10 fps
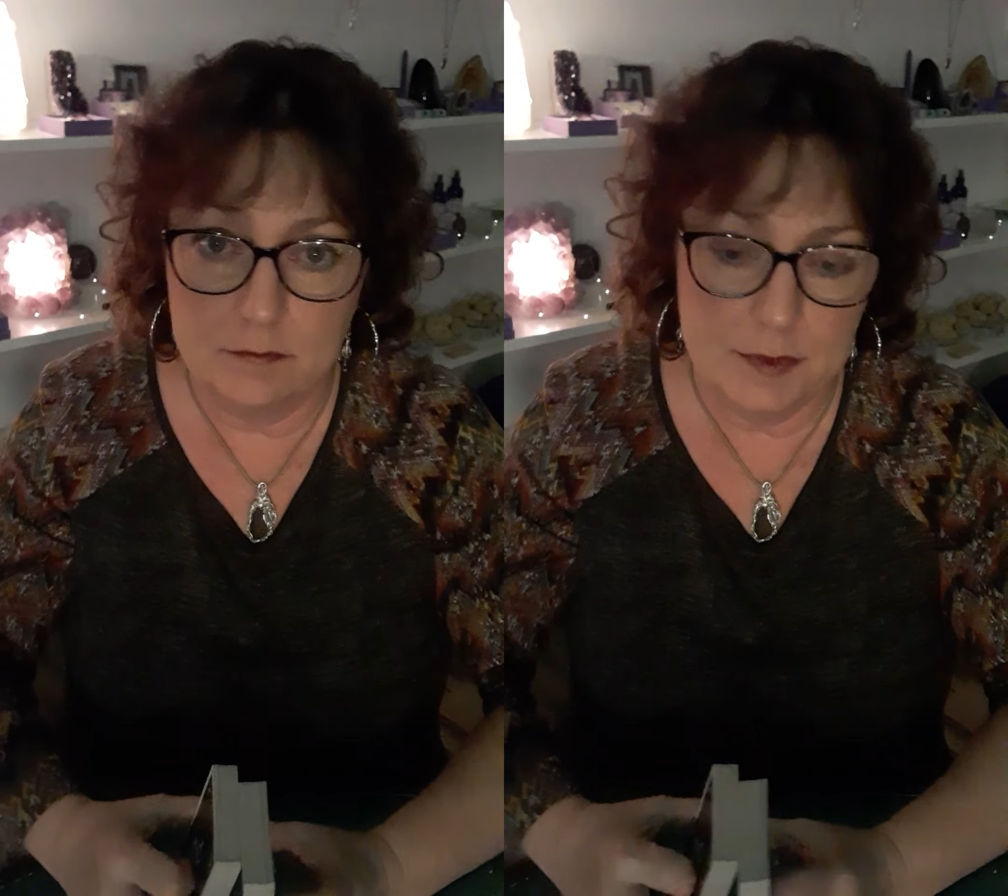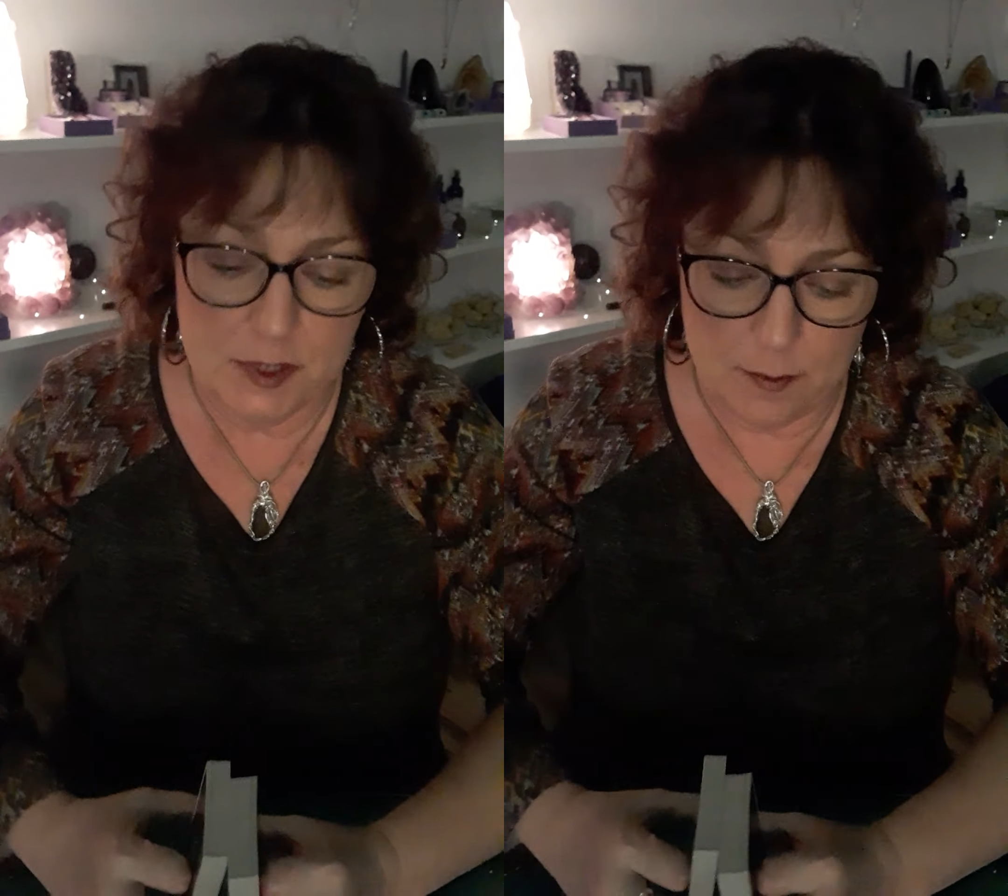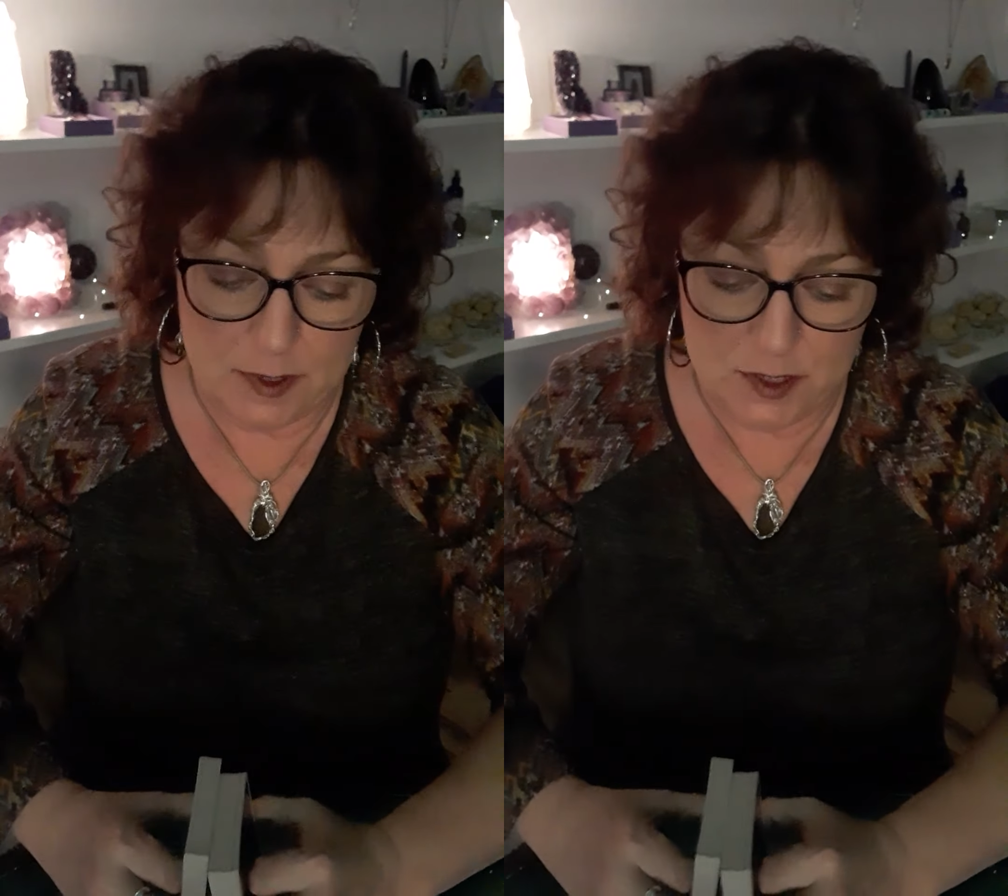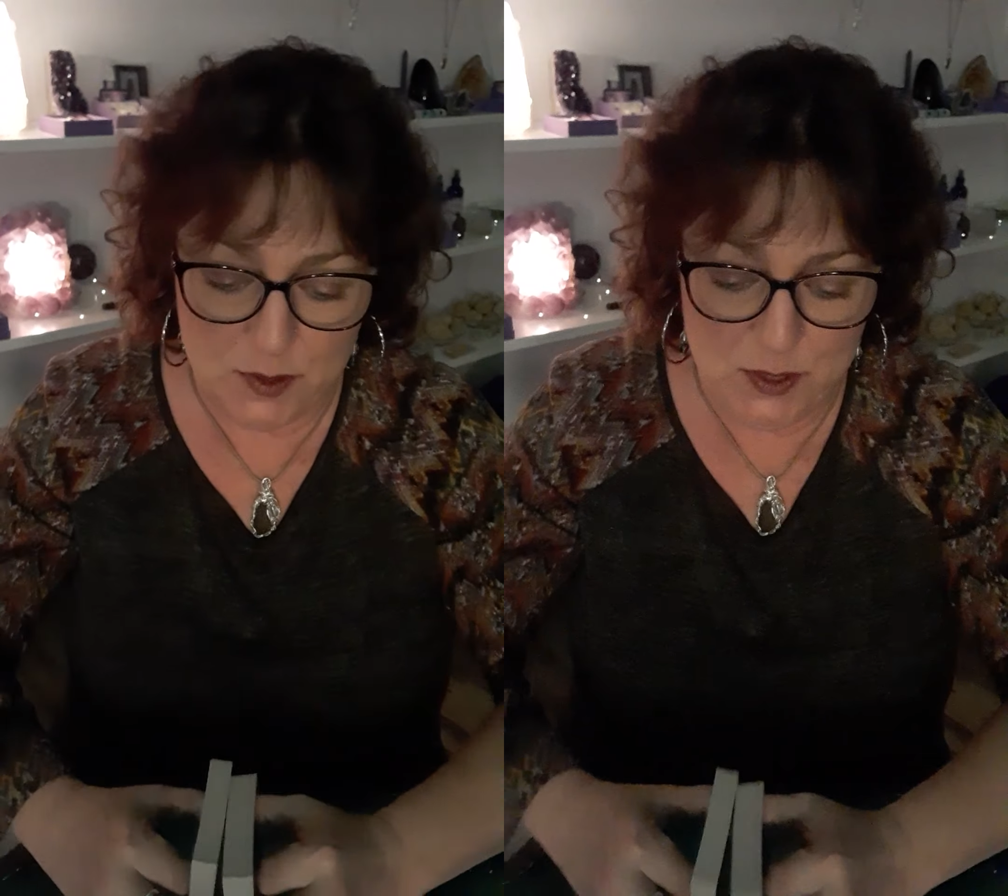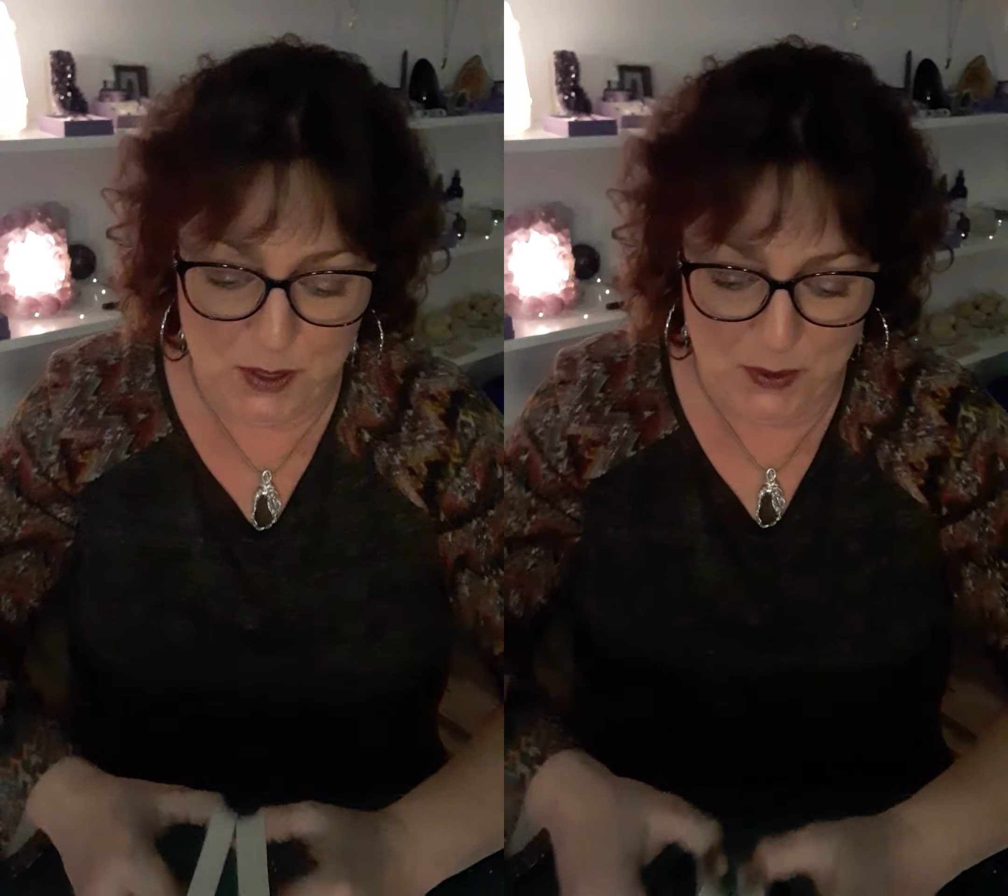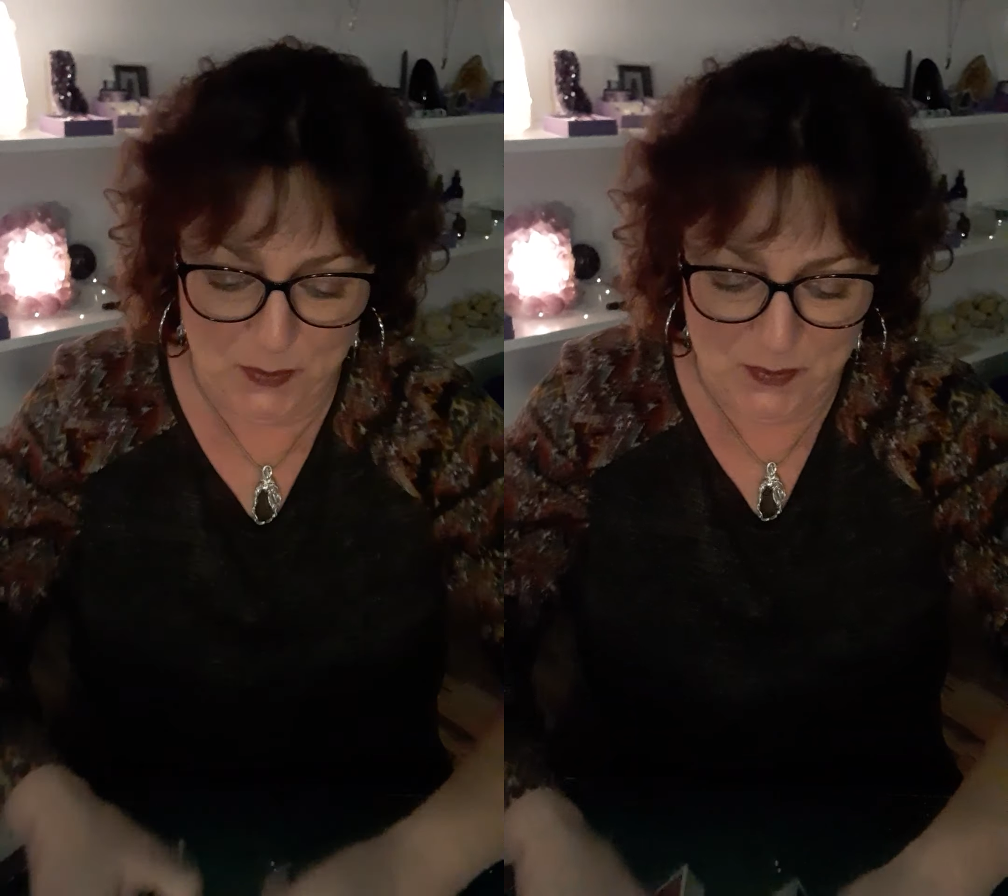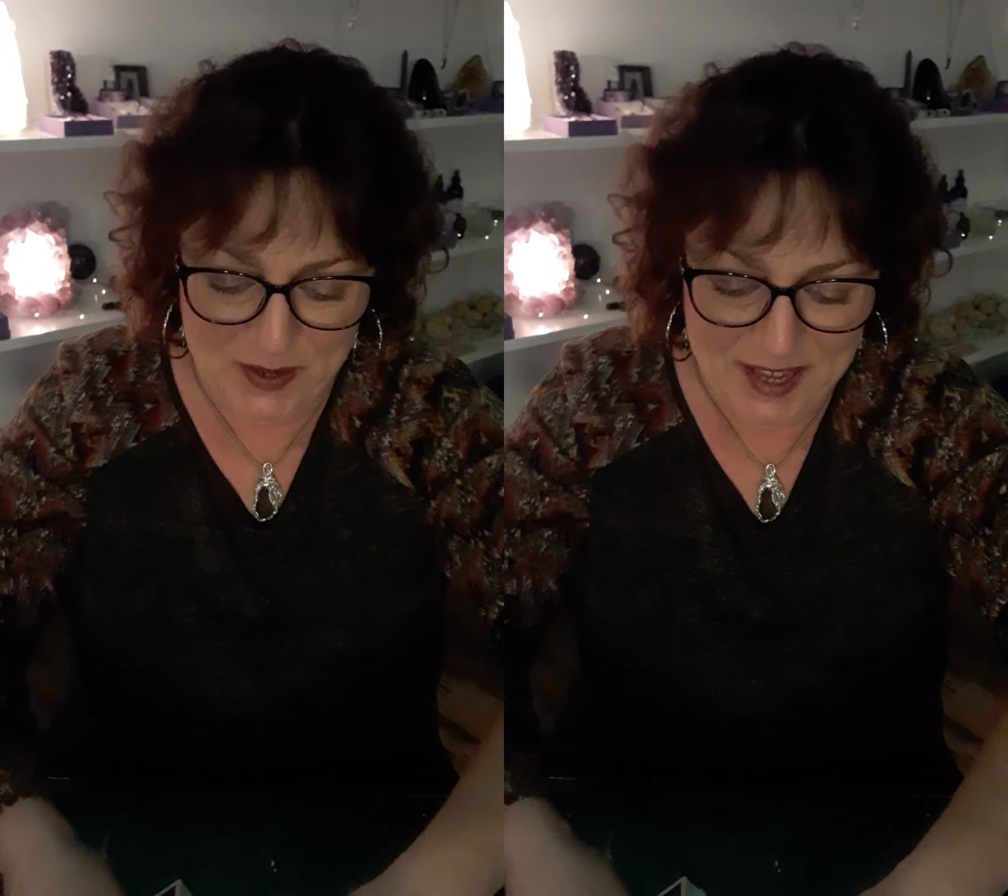So I'm going to do two.